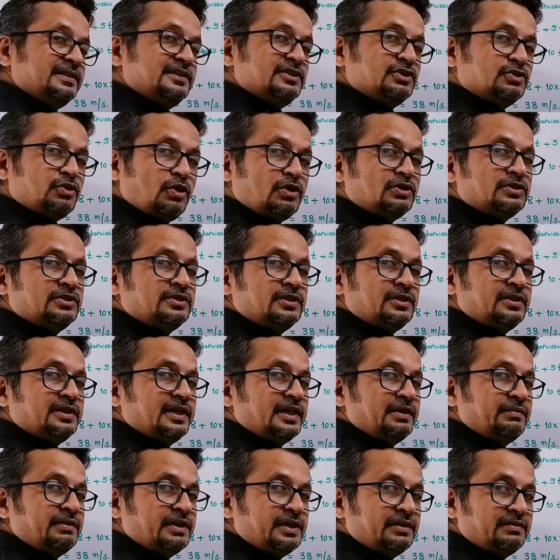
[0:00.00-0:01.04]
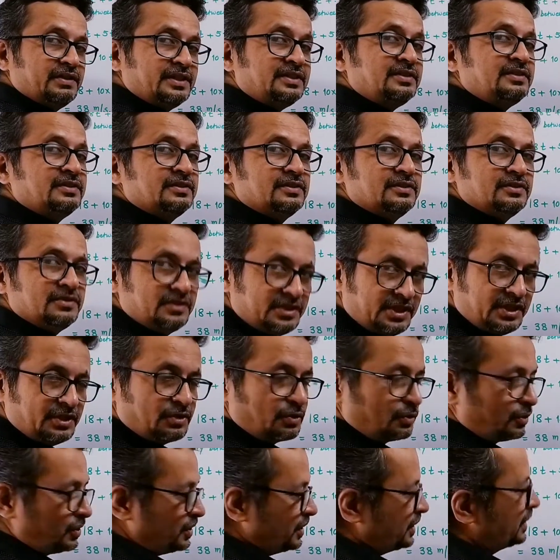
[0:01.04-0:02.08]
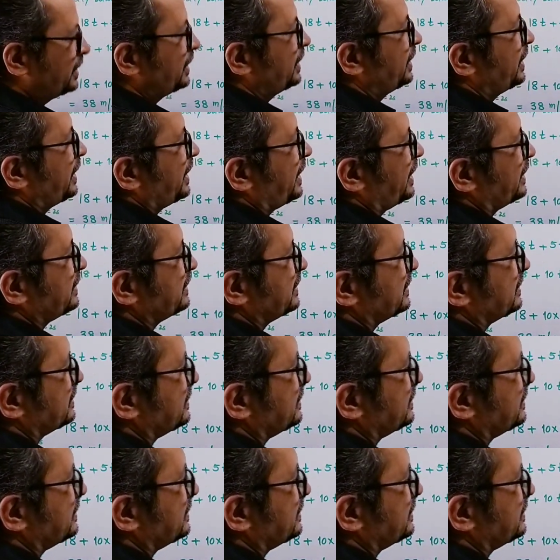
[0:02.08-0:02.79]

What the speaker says: is constant, derivative is 0, and then